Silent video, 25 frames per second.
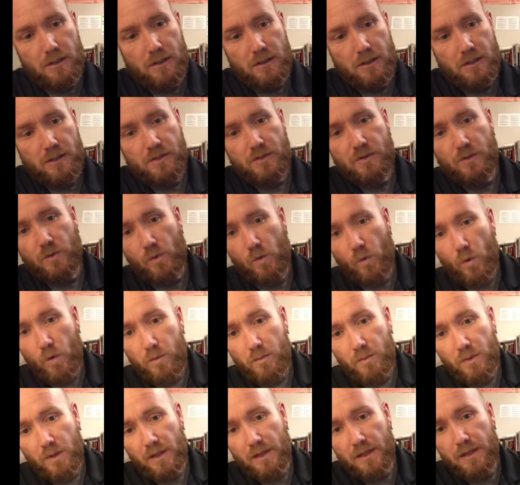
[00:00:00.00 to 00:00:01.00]
So
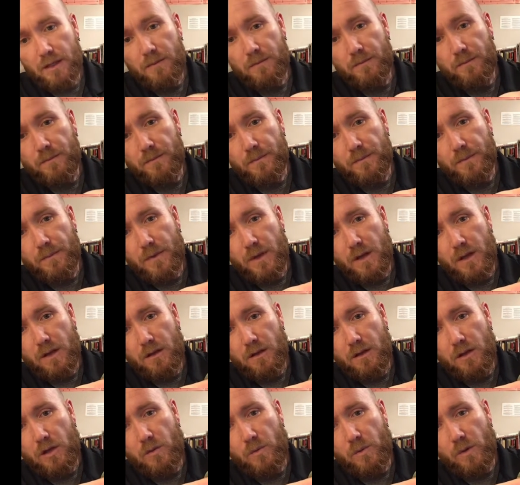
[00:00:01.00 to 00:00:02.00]
normally
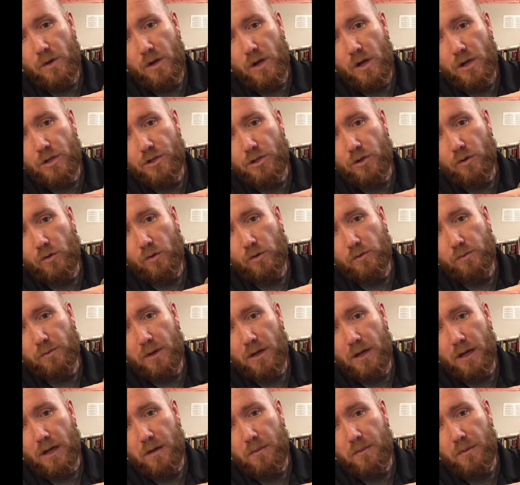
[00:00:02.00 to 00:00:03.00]
you would cut your old
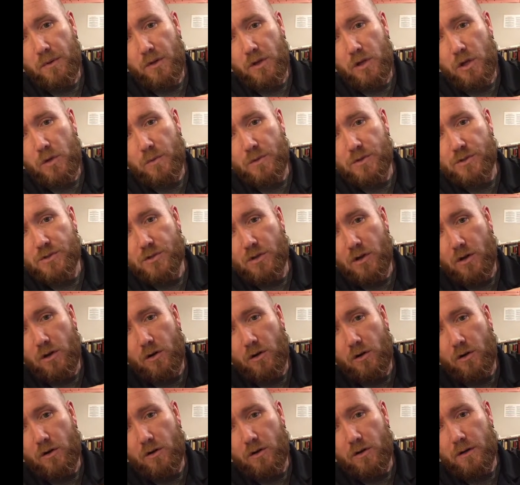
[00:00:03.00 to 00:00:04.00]
pipe, you would
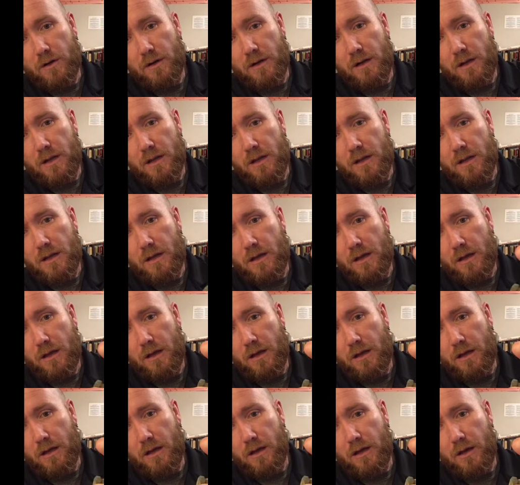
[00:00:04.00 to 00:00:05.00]
solder on
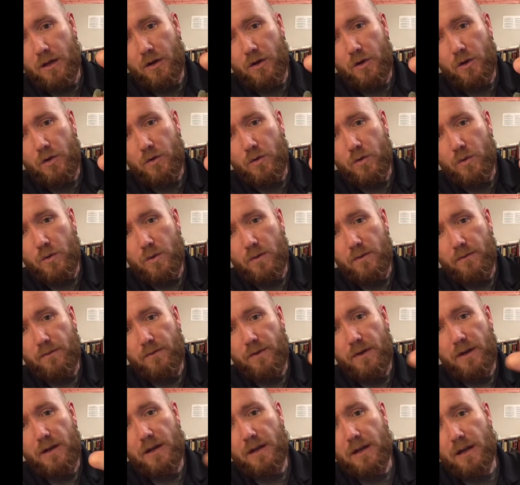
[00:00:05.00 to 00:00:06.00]
a new
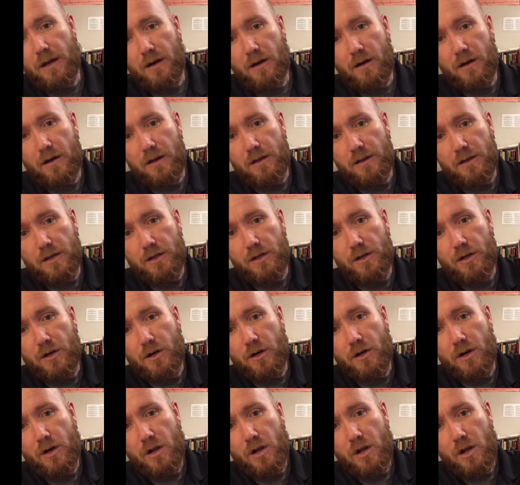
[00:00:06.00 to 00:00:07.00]
fitting here, and then your
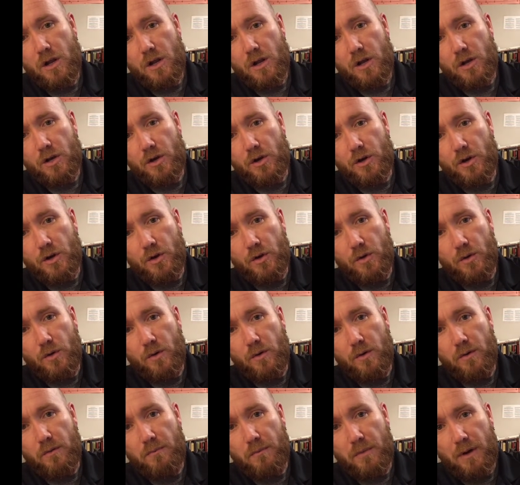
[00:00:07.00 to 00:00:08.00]
new
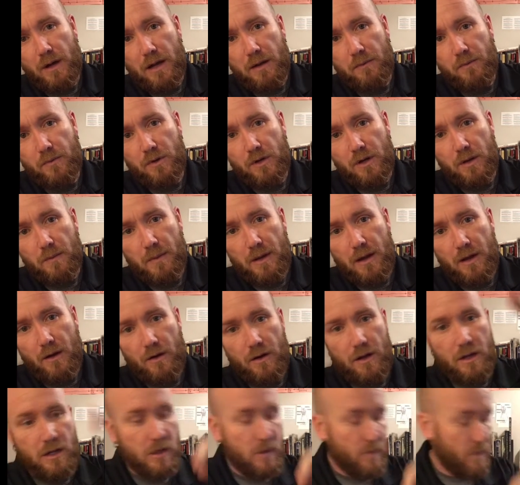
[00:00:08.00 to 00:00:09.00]
pipe would come out,
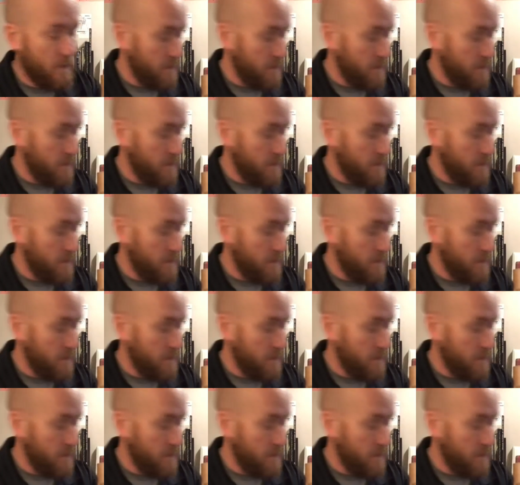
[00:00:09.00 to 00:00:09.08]
and you would